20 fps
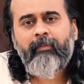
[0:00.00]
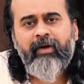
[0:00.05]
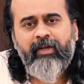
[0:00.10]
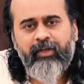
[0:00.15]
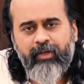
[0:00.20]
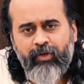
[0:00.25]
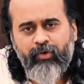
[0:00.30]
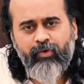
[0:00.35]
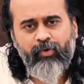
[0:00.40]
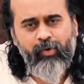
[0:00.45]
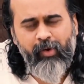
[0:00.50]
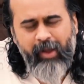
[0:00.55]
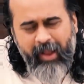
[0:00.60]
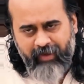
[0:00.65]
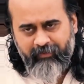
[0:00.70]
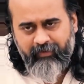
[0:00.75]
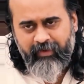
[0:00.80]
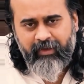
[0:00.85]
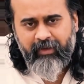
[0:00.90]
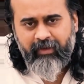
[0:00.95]
But you,
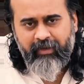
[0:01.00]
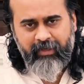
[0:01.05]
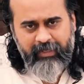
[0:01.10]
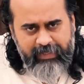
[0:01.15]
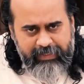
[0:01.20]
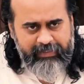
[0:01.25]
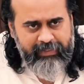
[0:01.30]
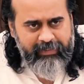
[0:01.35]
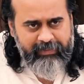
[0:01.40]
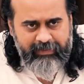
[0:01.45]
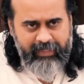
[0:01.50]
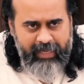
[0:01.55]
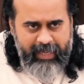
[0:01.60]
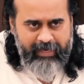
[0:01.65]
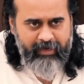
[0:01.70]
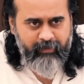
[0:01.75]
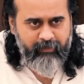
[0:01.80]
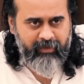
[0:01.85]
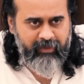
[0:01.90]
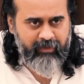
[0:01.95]
having eaten the
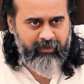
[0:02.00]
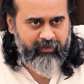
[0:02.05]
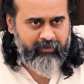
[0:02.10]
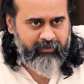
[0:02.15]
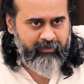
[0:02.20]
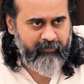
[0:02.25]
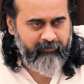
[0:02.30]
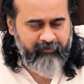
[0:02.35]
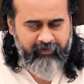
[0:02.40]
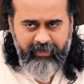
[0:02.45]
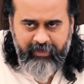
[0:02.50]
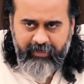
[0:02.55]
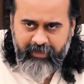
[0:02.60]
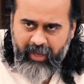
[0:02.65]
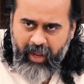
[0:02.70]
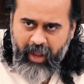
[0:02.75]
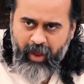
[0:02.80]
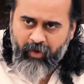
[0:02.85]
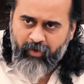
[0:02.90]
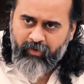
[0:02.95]
animal, will
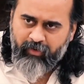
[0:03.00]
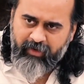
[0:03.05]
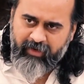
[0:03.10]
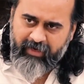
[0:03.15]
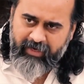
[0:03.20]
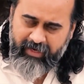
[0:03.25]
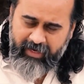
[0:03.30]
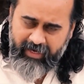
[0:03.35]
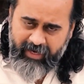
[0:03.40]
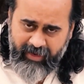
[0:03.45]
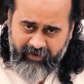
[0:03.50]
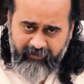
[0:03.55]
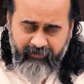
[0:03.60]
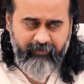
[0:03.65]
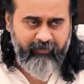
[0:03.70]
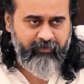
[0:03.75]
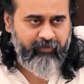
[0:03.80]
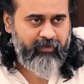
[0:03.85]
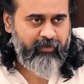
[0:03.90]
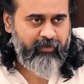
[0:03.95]
now live